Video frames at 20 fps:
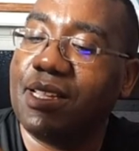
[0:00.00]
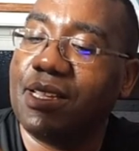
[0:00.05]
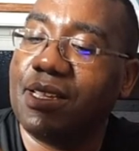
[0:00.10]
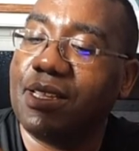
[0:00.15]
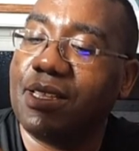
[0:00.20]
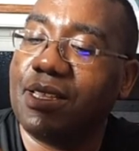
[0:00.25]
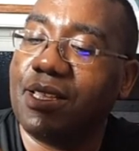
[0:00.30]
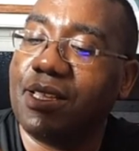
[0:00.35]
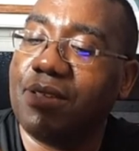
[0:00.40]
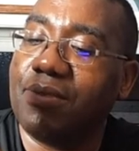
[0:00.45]

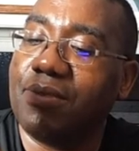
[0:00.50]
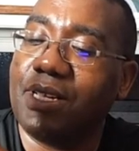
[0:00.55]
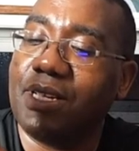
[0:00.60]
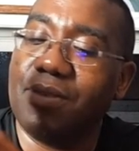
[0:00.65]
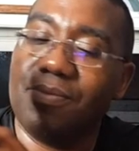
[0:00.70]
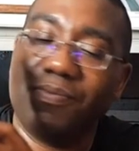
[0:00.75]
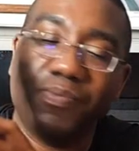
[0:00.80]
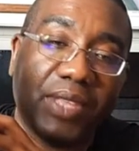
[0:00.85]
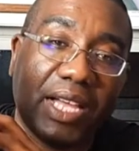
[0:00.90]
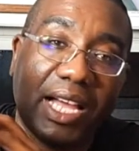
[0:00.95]

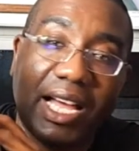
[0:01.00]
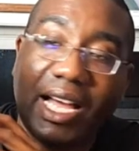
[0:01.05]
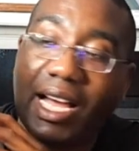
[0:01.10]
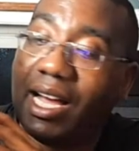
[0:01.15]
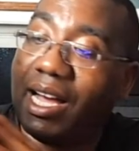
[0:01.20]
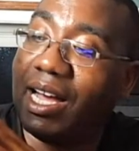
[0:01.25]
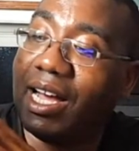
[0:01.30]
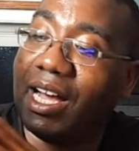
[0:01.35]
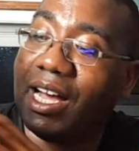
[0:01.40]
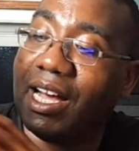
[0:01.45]
Well,
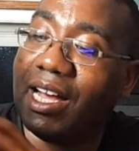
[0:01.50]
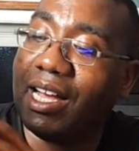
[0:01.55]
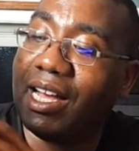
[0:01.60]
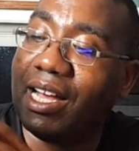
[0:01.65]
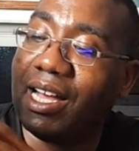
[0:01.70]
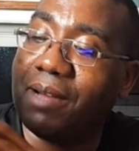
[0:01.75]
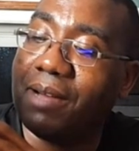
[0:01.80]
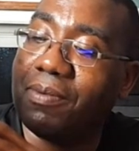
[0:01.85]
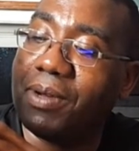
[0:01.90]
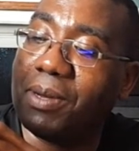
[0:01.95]

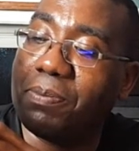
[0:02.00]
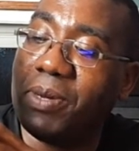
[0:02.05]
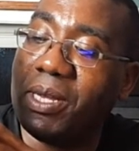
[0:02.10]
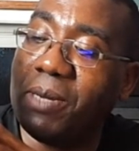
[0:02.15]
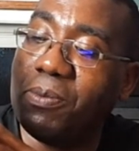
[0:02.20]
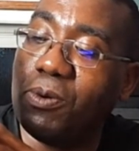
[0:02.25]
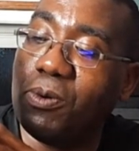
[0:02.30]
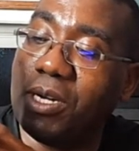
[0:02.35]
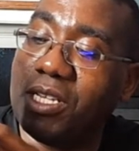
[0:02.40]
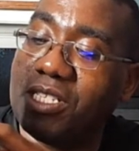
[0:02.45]
I've
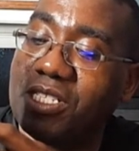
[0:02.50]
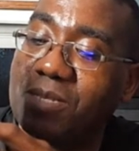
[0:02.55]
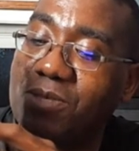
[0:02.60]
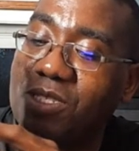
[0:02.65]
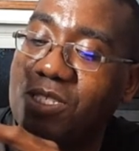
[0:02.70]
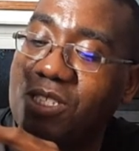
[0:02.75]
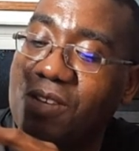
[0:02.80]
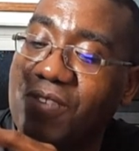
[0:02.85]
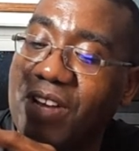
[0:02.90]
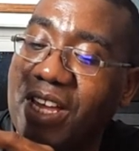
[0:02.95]
pinpointed some of the
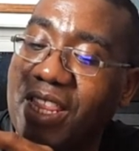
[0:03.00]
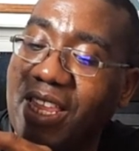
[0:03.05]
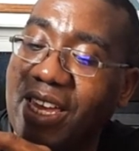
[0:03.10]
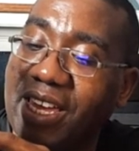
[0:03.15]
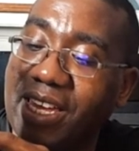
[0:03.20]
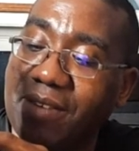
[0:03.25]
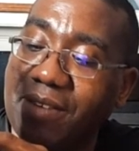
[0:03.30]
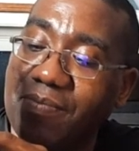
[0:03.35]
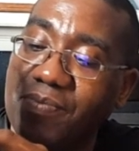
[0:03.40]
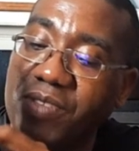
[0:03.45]
stuff I
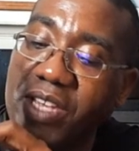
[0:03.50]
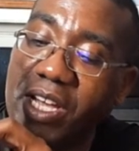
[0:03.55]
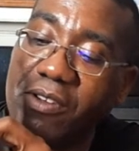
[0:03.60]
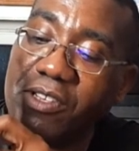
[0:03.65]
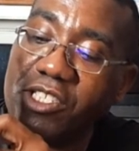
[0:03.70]
like. The, the